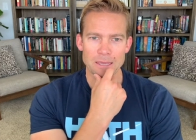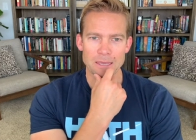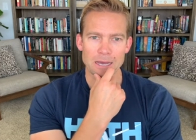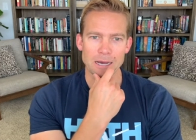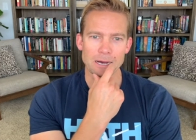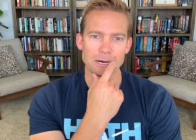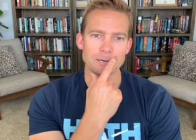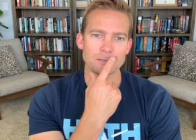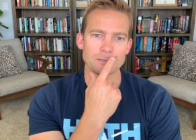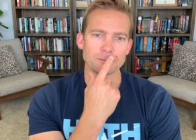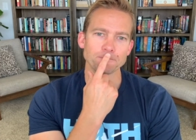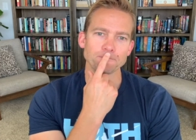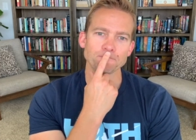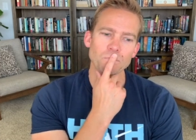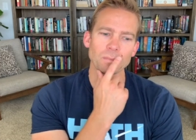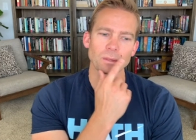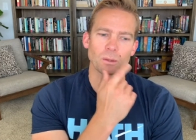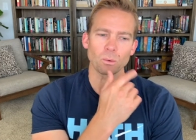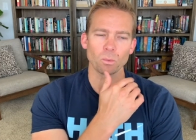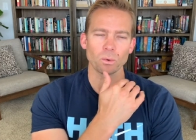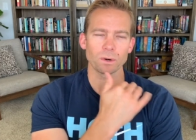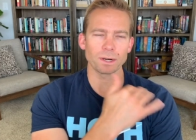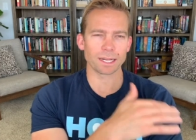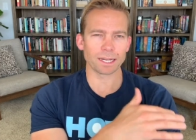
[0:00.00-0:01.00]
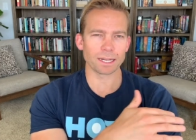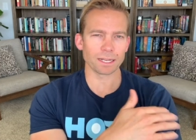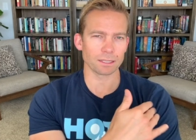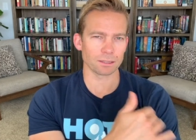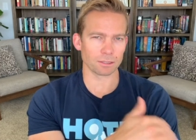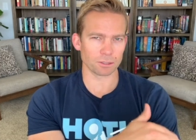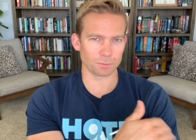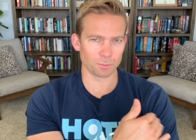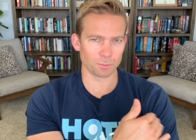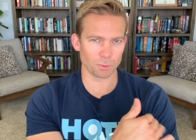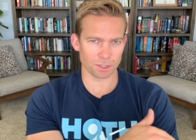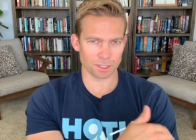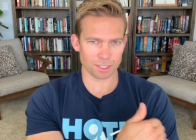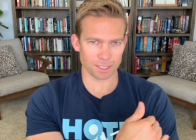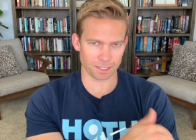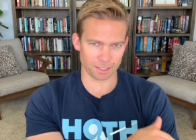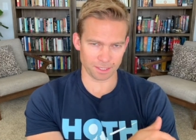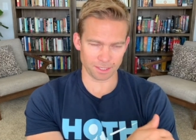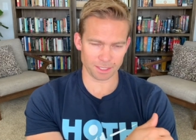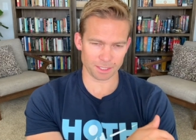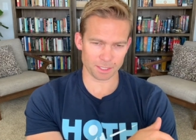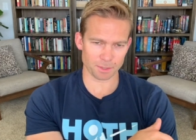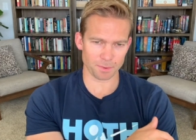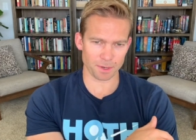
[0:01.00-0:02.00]
We're getting a little more
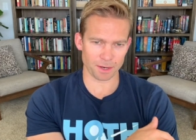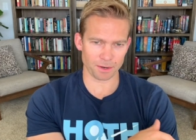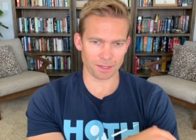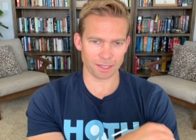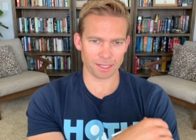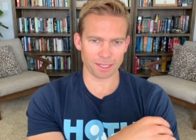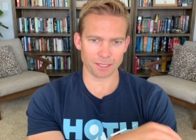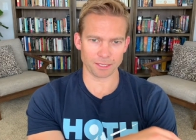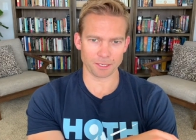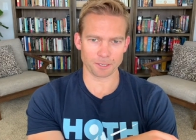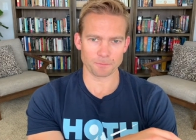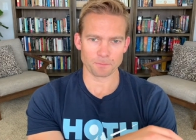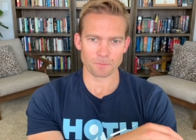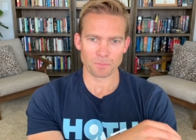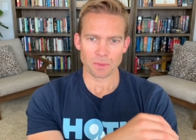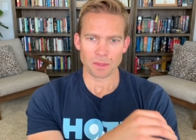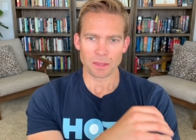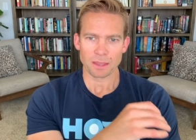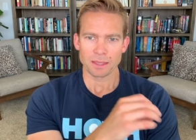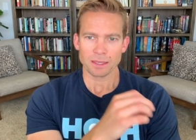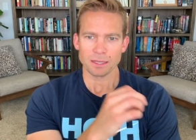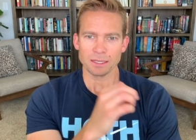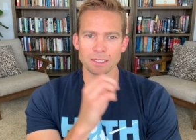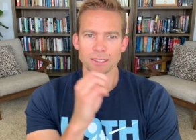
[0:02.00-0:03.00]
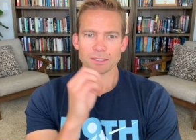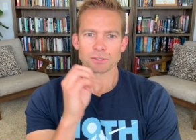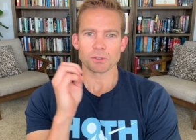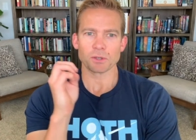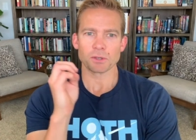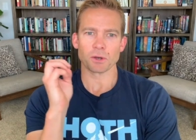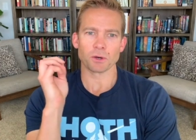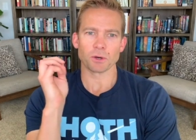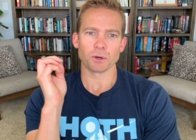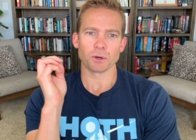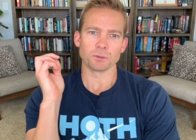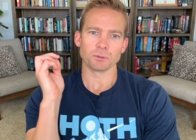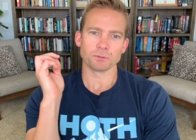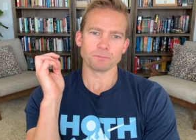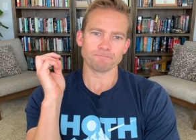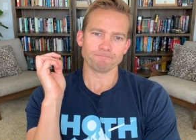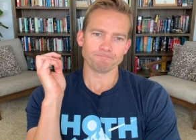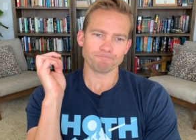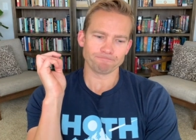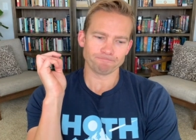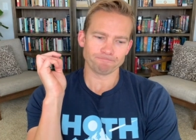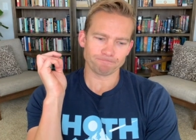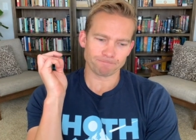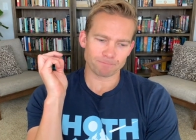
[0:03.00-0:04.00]
serious about it here. So
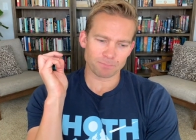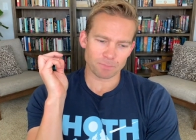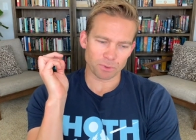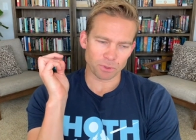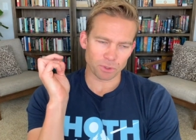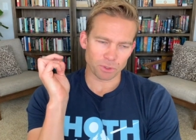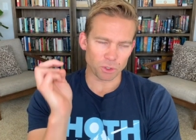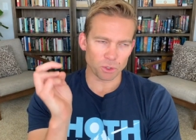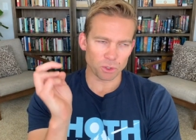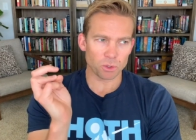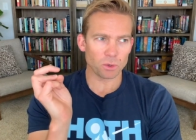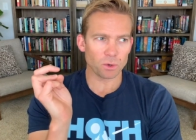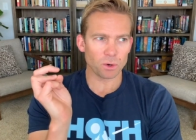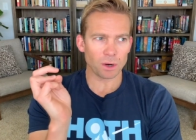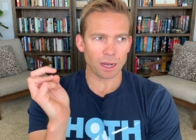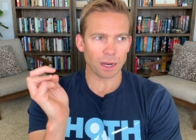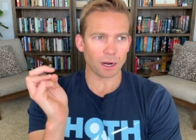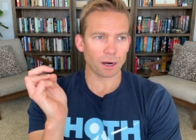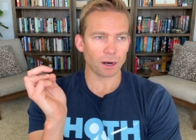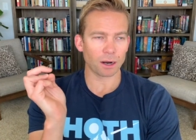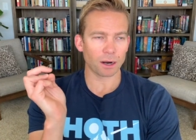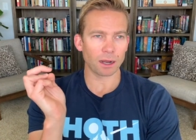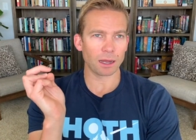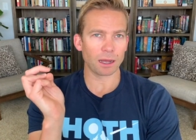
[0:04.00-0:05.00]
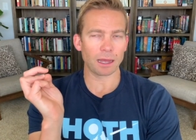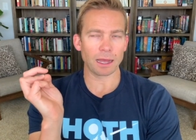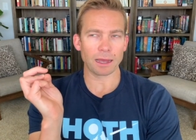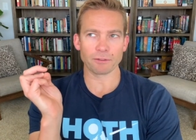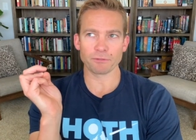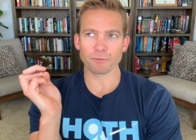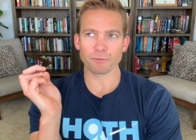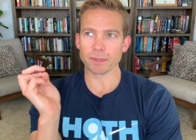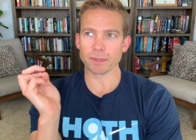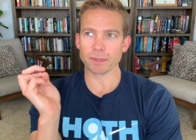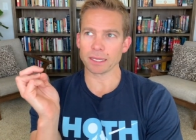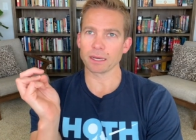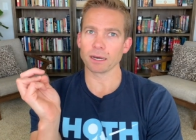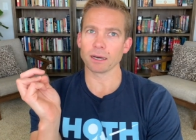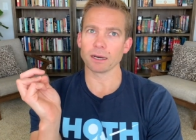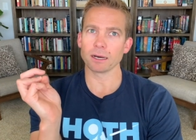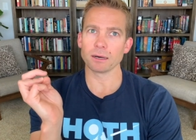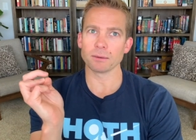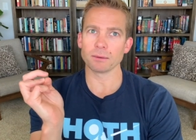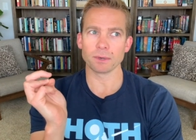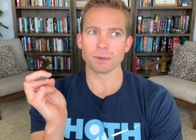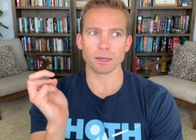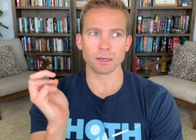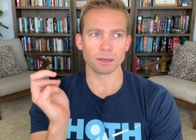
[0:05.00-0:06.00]
you have
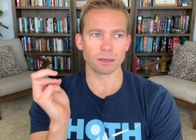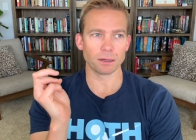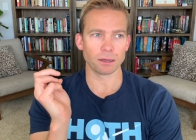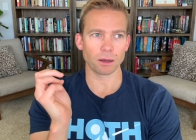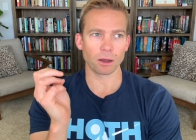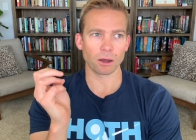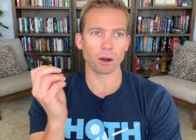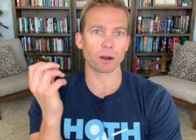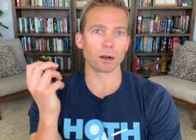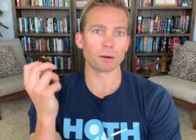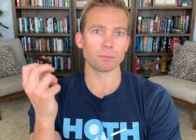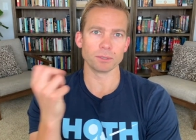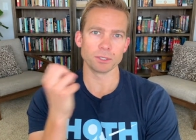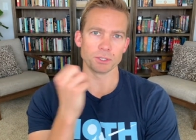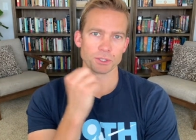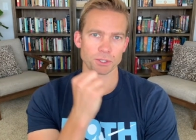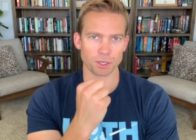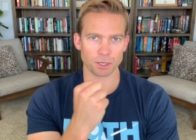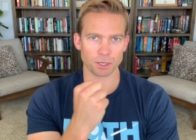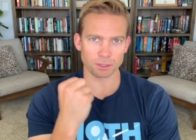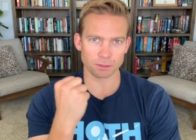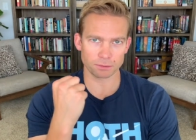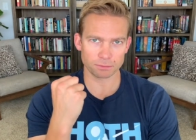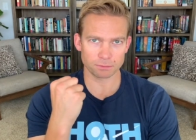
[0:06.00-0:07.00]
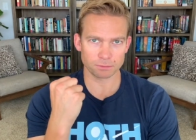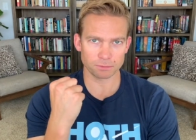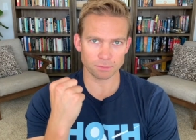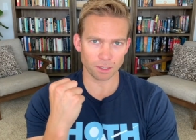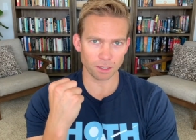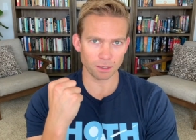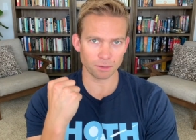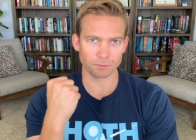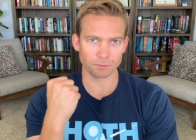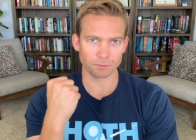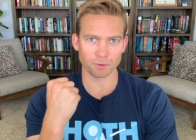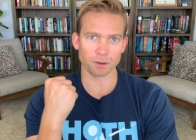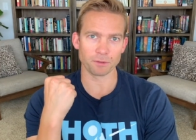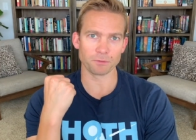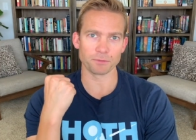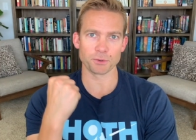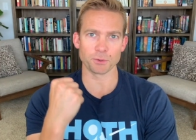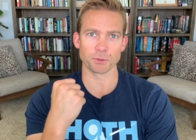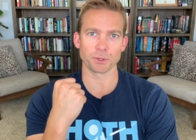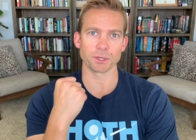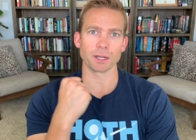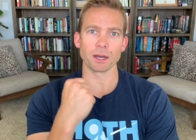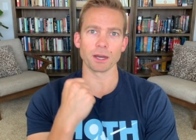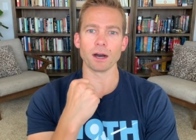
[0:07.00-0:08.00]
become a harbinger of
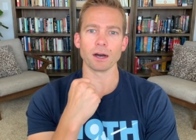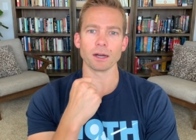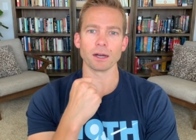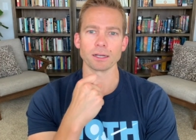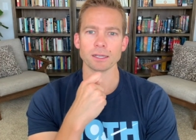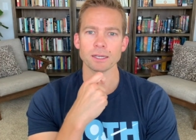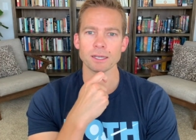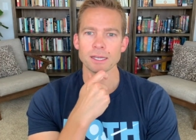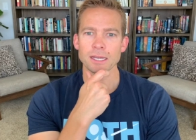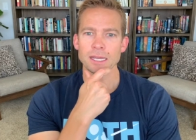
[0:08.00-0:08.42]
your god.